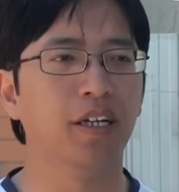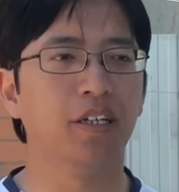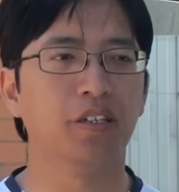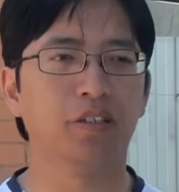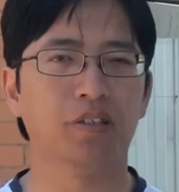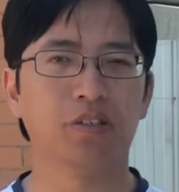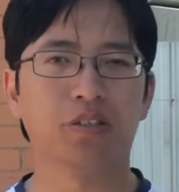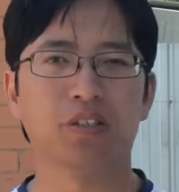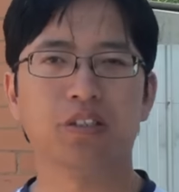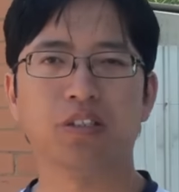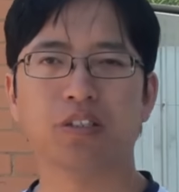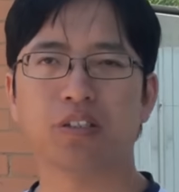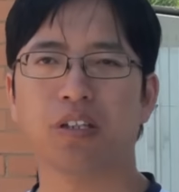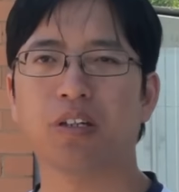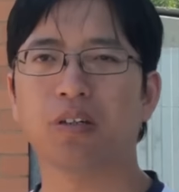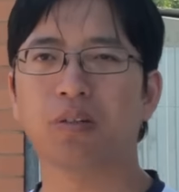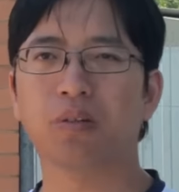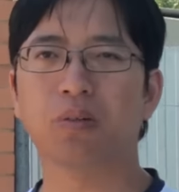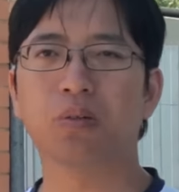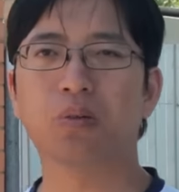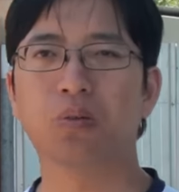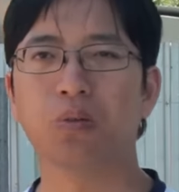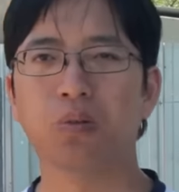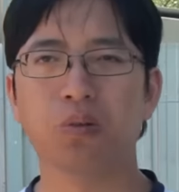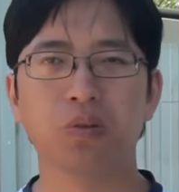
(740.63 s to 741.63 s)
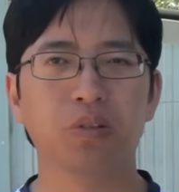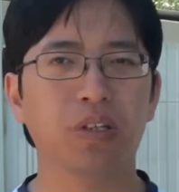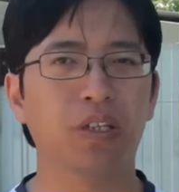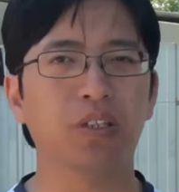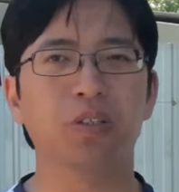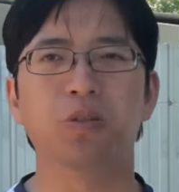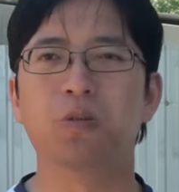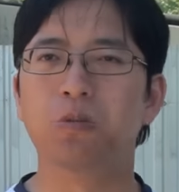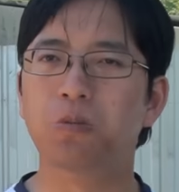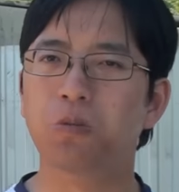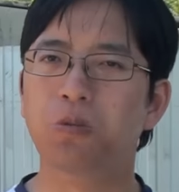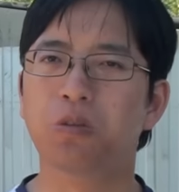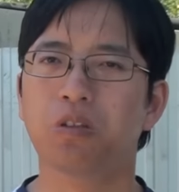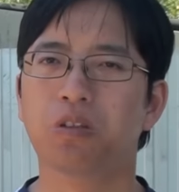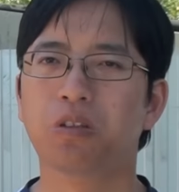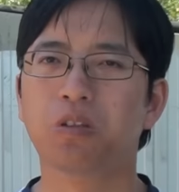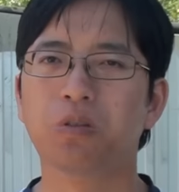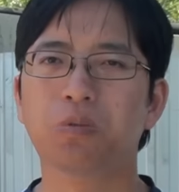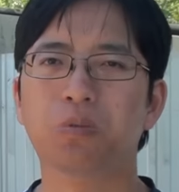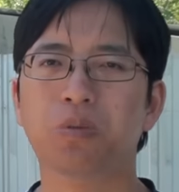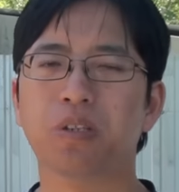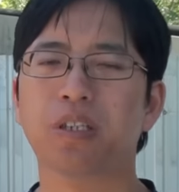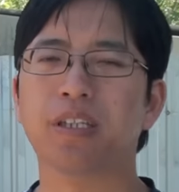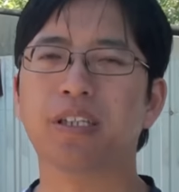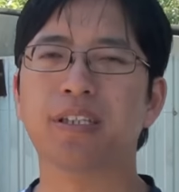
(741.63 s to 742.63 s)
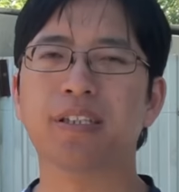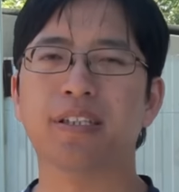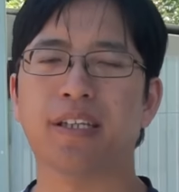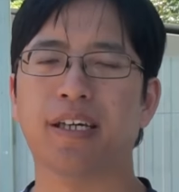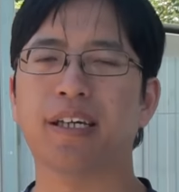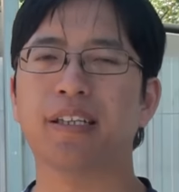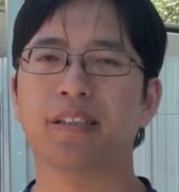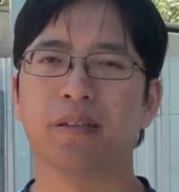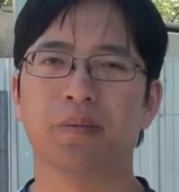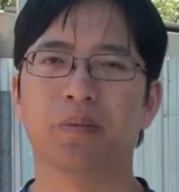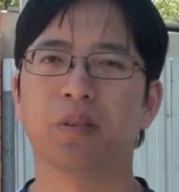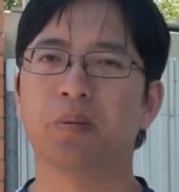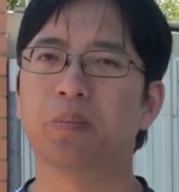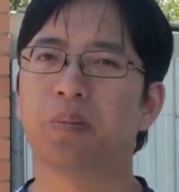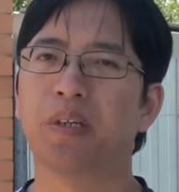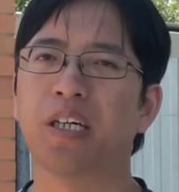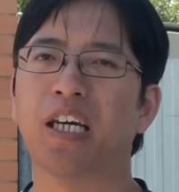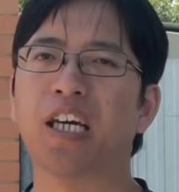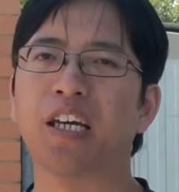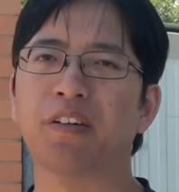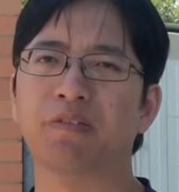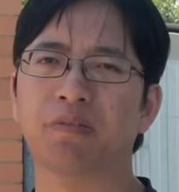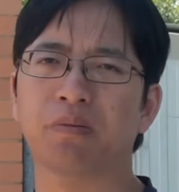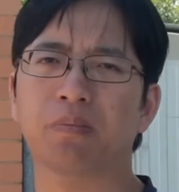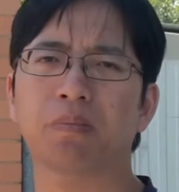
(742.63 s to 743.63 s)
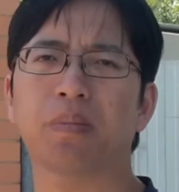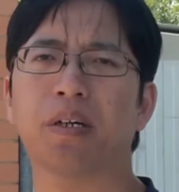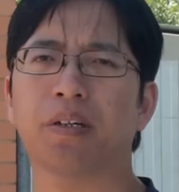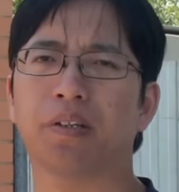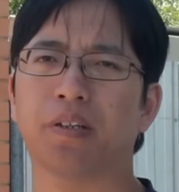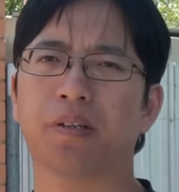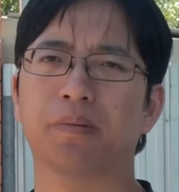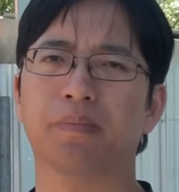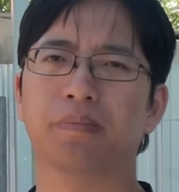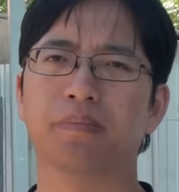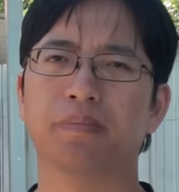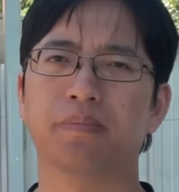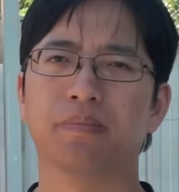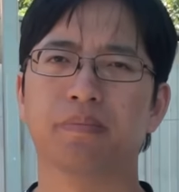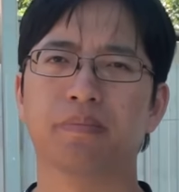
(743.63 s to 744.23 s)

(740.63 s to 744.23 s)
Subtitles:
you're so good that you really need them to be even better.